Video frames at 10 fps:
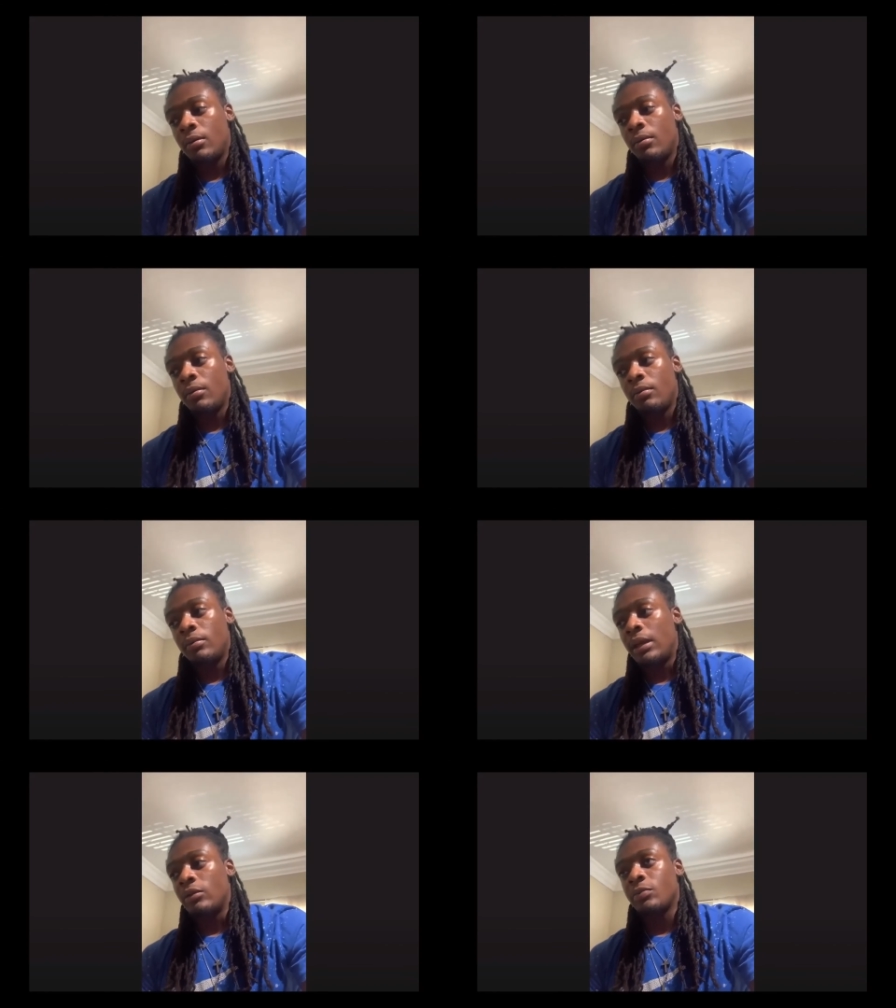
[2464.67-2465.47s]
that
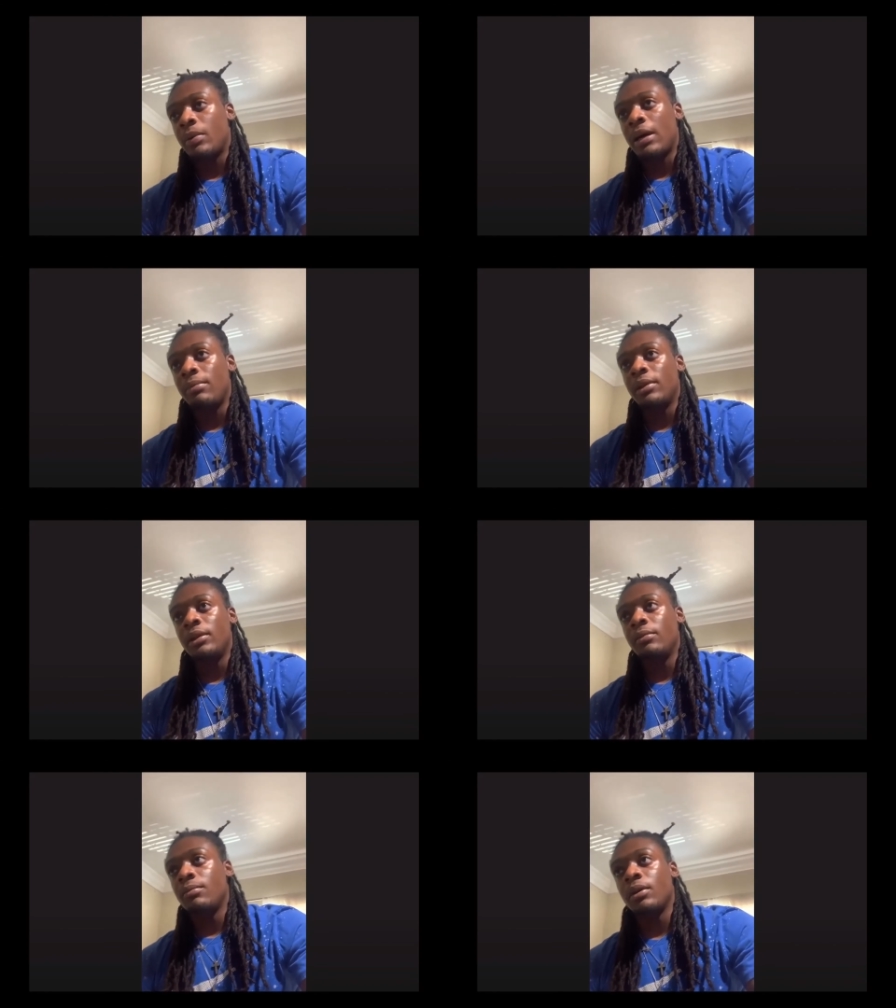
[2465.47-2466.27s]
was probably,
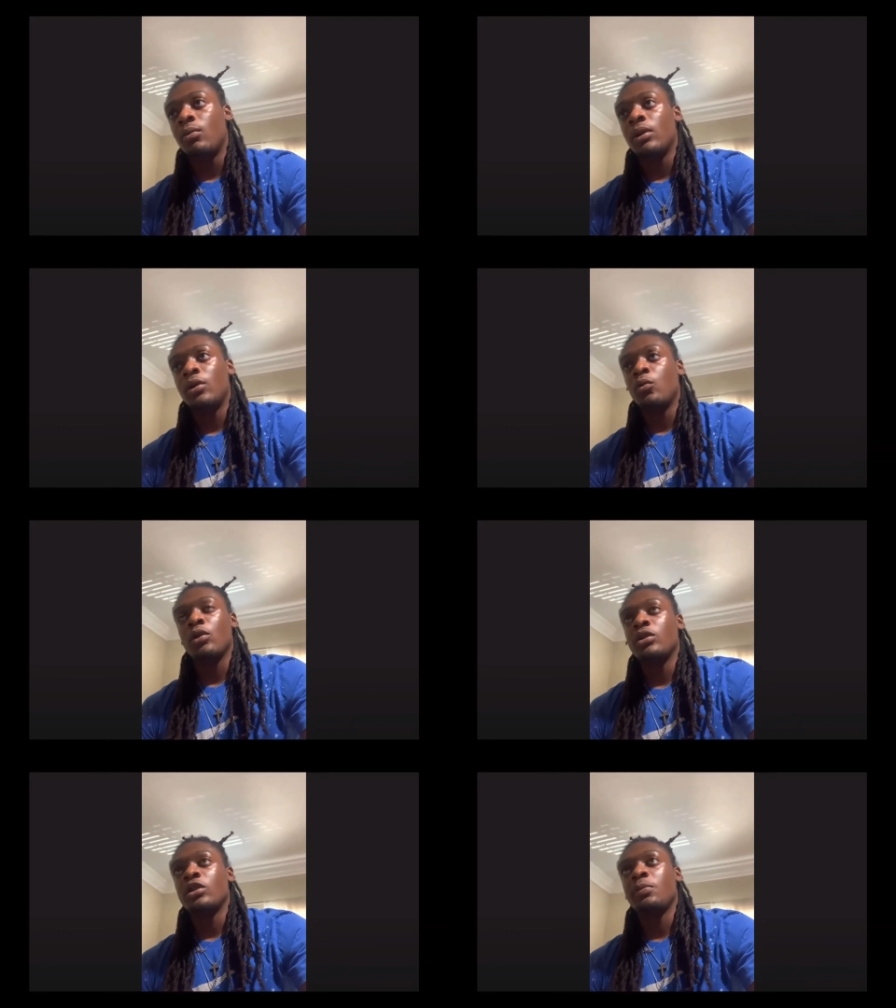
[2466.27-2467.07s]
bro, one of the worst
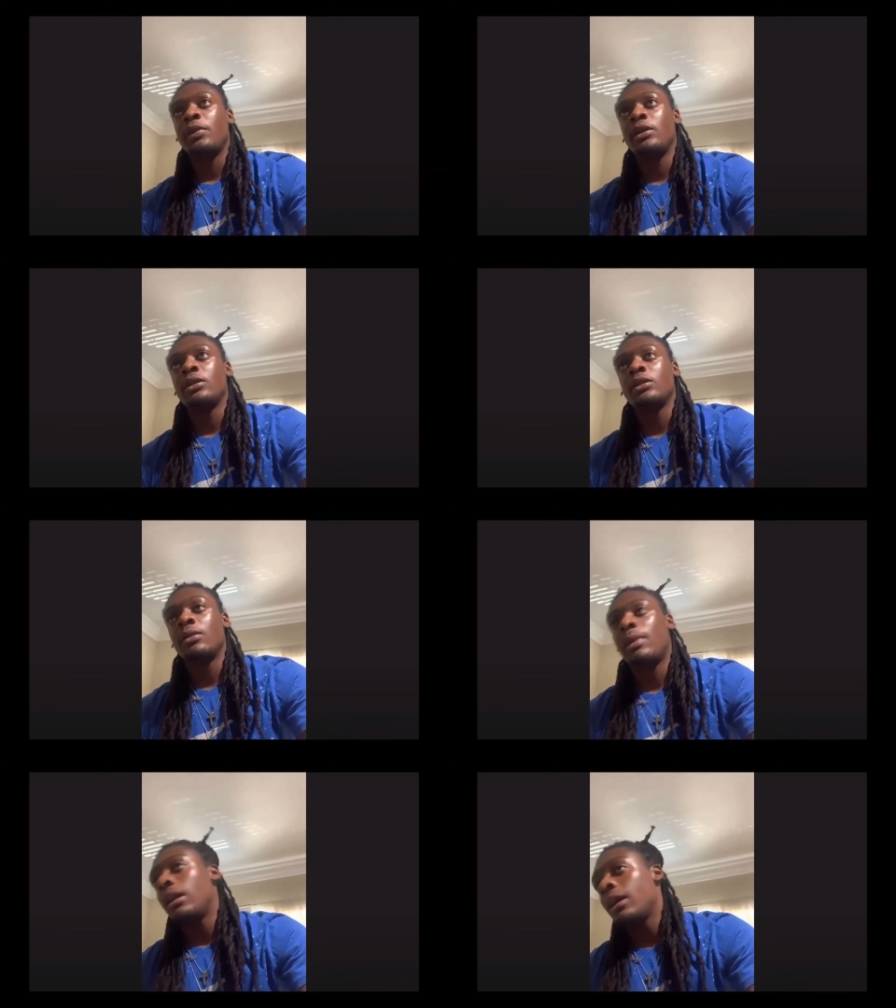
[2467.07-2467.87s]
experiences of my
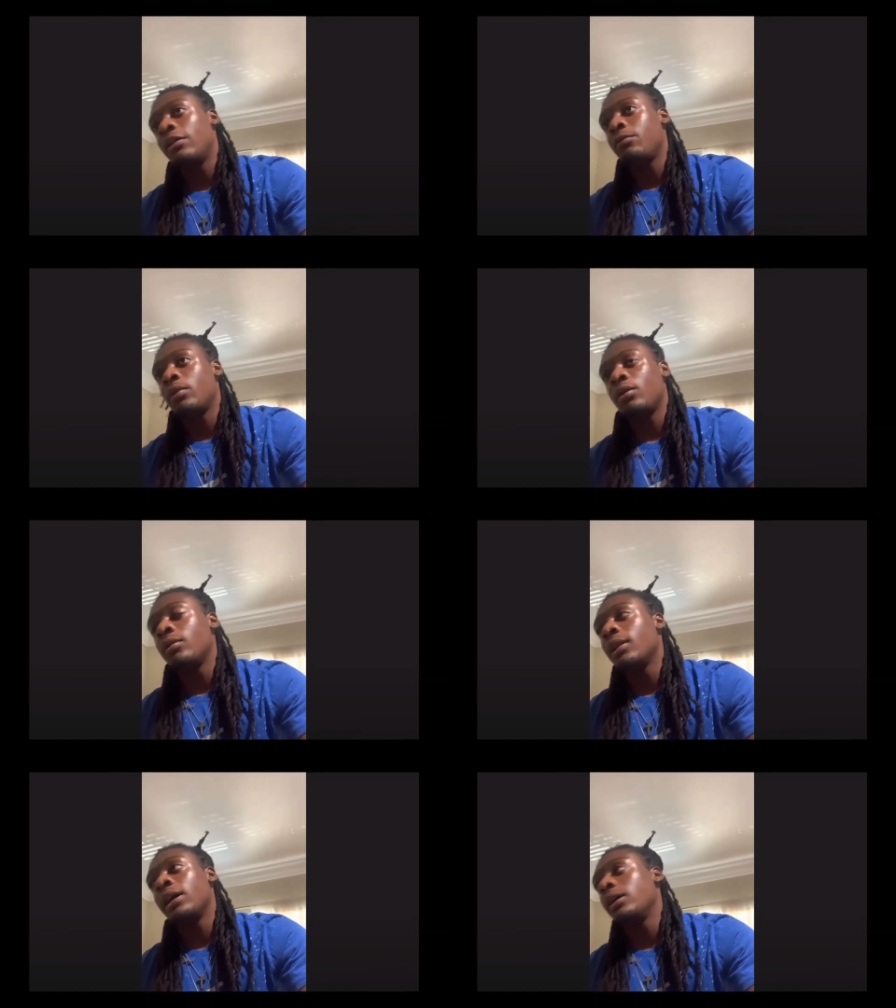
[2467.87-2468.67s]
life, bro.
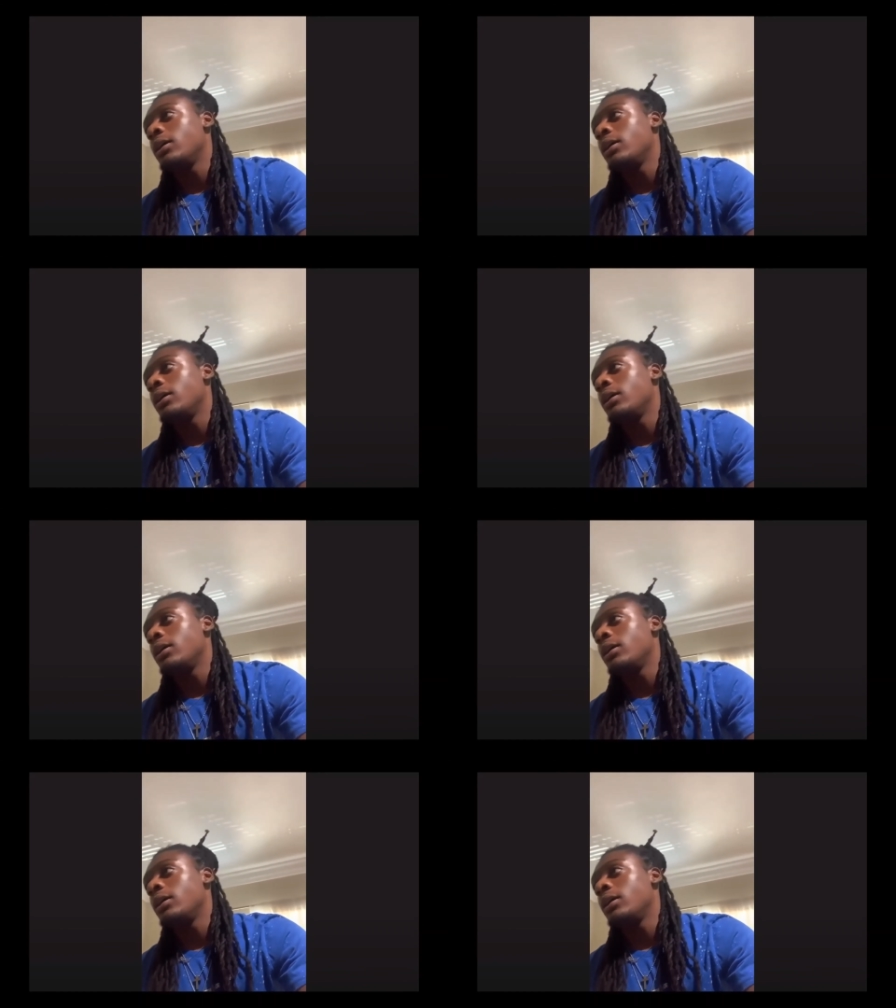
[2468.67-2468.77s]
Like,